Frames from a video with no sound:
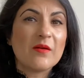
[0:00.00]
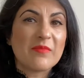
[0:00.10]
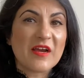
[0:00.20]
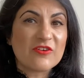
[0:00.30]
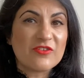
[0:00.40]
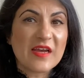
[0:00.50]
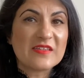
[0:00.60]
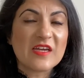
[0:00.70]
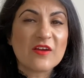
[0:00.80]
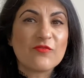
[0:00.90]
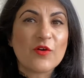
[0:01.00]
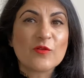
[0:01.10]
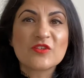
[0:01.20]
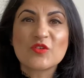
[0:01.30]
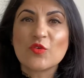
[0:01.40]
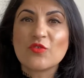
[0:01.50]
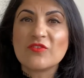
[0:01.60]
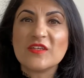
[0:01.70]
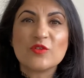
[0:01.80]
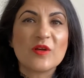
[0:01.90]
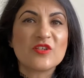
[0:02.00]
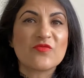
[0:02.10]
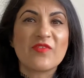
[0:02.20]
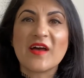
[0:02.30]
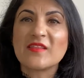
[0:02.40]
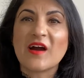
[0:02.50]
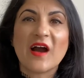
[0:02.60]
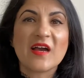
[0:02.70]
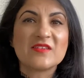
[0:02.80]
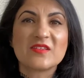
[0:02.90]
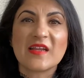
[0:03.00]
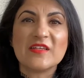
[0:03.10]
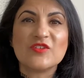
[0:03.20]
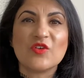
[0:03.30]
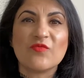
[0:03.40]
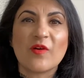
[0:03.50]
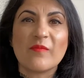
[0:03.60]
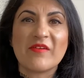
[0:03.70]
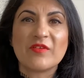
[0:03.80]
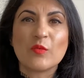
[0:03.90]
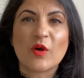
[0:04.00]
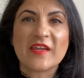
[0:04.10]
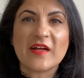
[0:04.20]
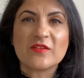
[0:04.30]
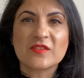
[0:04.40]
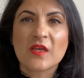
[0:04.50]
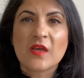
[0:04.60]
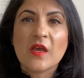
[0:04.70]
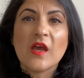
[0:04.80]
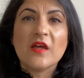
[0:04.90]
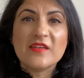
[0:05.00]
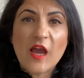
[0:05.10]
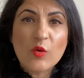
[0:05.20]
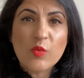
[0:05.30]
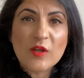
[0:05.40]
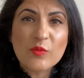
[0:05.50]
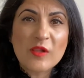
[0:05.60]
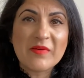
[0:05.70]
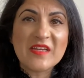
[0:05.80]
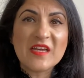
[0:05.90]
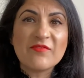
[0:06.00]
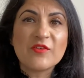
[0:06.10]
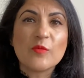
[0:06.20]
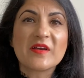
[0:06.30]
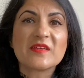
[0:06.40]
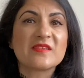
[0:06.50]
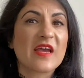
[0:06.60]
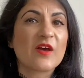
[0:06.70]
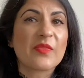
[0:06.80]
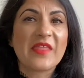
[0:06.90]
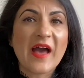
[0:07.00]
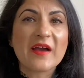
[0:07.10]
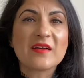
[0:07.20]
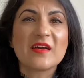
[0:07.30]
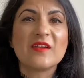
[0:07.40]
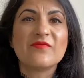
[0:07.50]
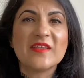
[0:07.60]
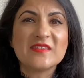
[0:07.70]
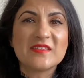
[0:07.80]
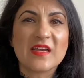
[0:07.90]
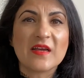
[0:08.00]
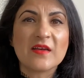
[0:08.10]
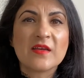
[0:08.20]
by creating false stories which further isolates you from everyone else. No one will believe you because they are that convincing.